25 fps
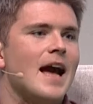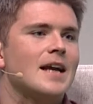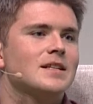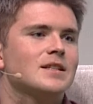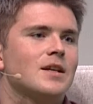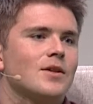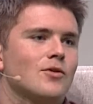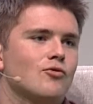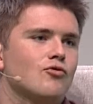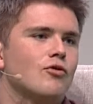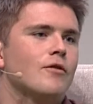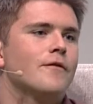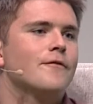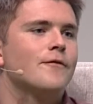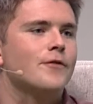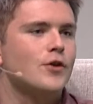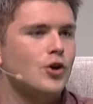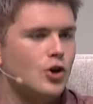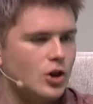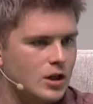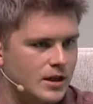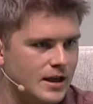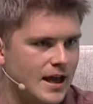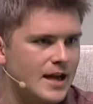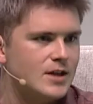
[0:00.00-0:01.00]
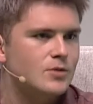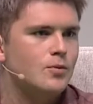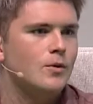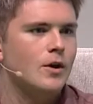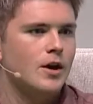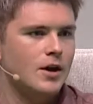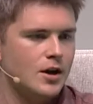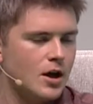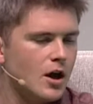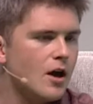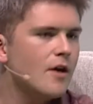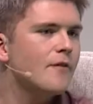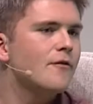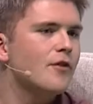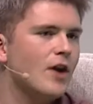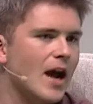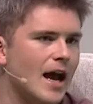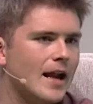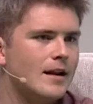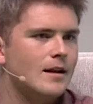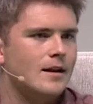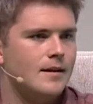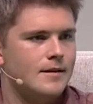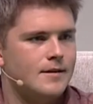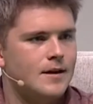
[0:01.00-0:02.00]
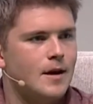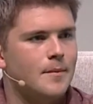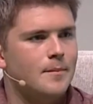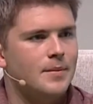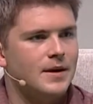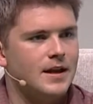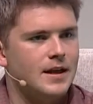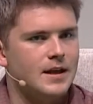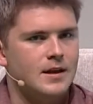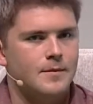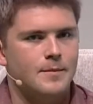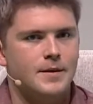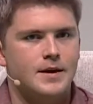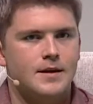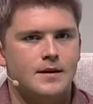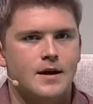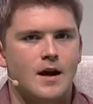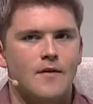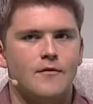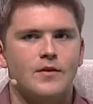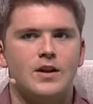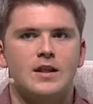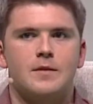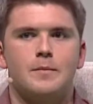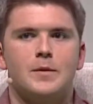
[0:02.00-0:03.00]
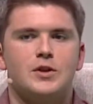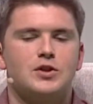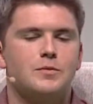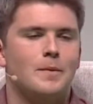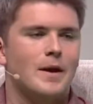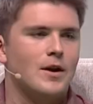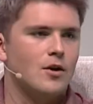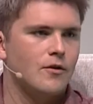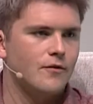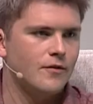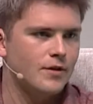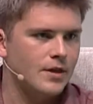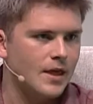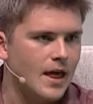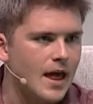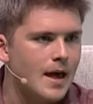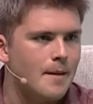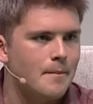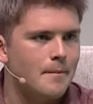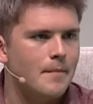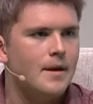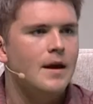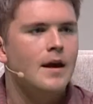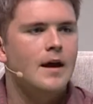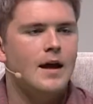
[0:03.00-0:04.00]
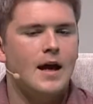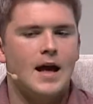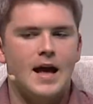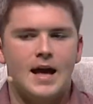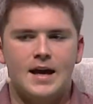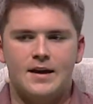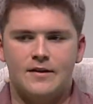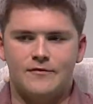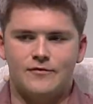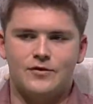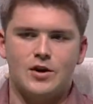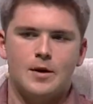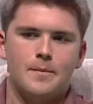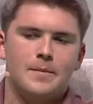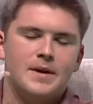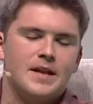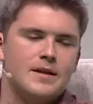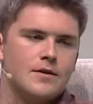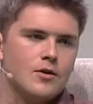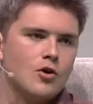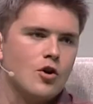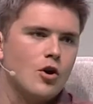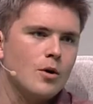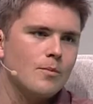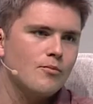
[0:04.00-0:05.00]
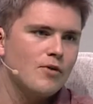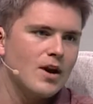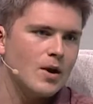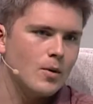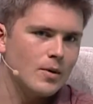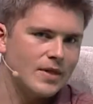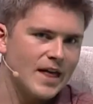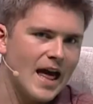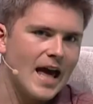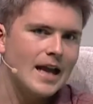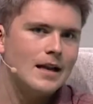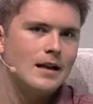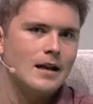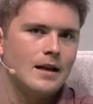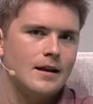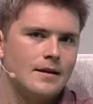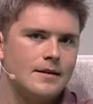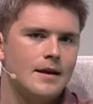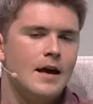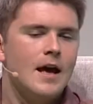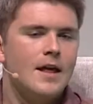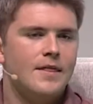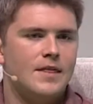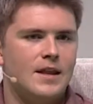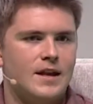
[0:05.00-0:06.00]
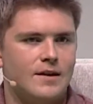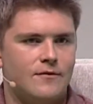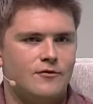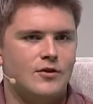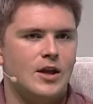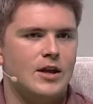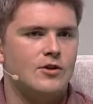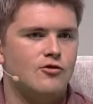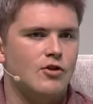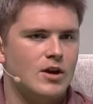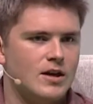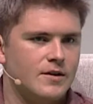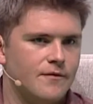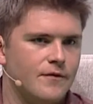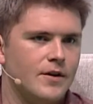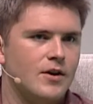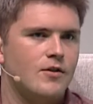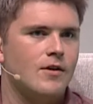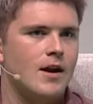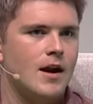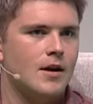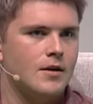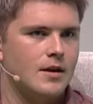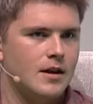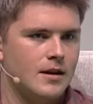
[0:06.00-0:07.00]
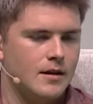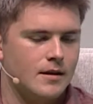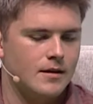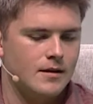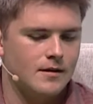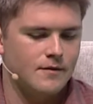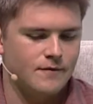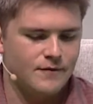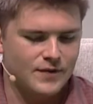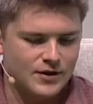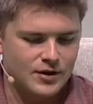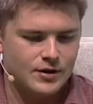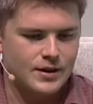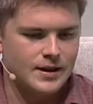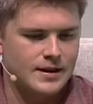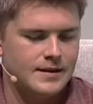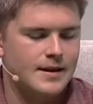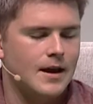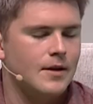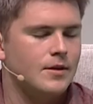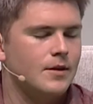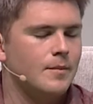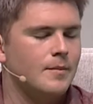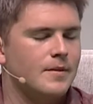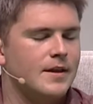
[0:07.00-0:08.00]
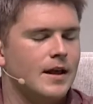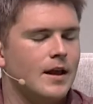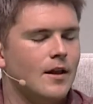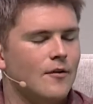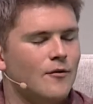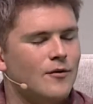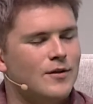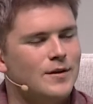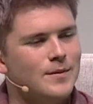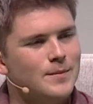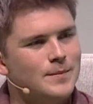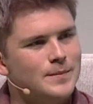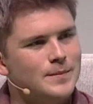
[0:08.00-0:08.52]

act as a referral network for Atlas companies, because often it's much better for them if companies incorporate with Atlas than if they try to figure things out themselves.